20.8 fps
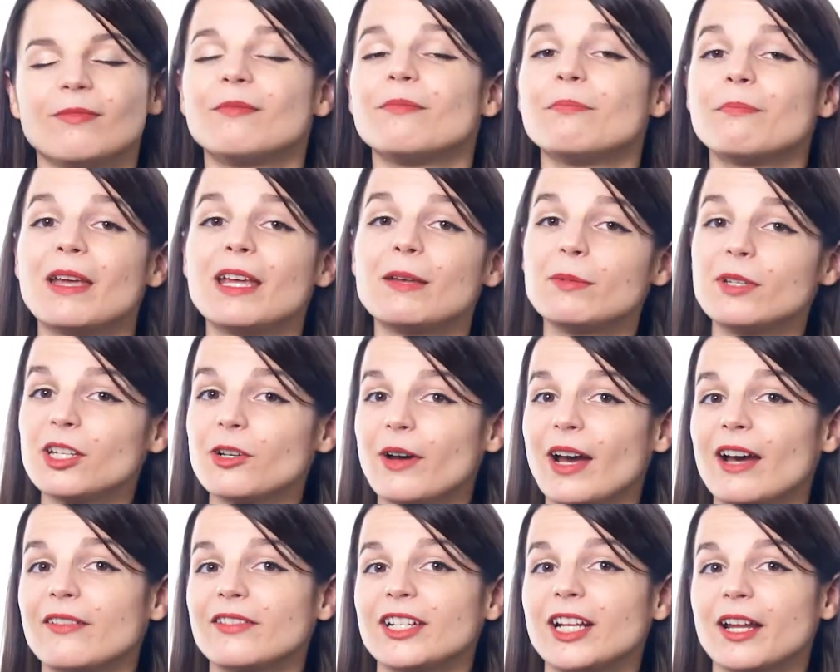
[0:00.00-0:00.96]
Maybe you
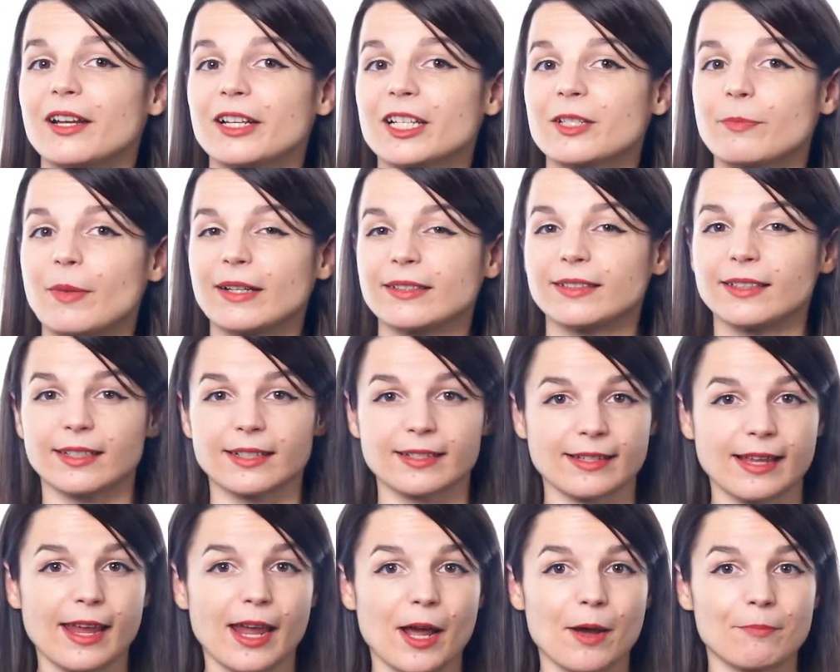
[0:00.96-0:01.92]
have an unexpected
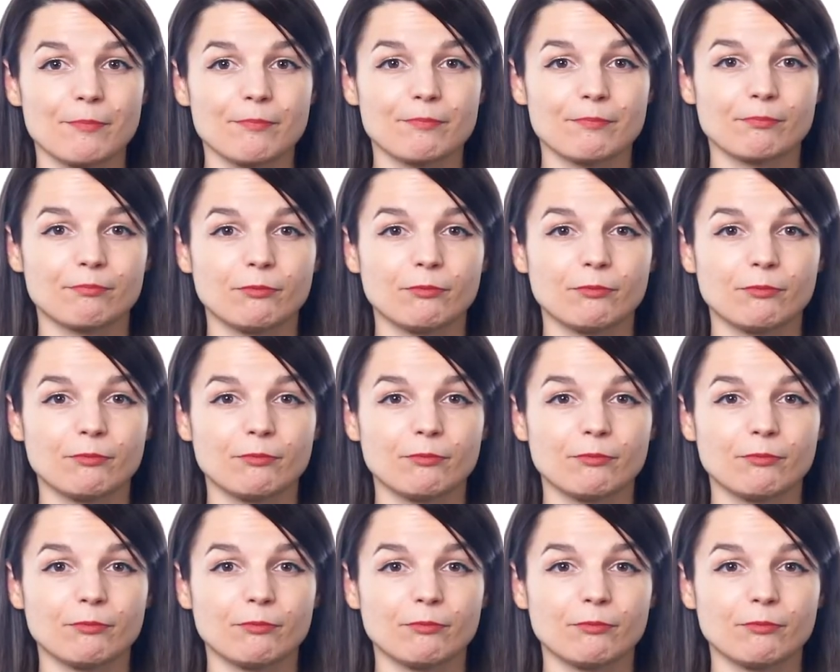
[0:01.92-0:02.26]
exam,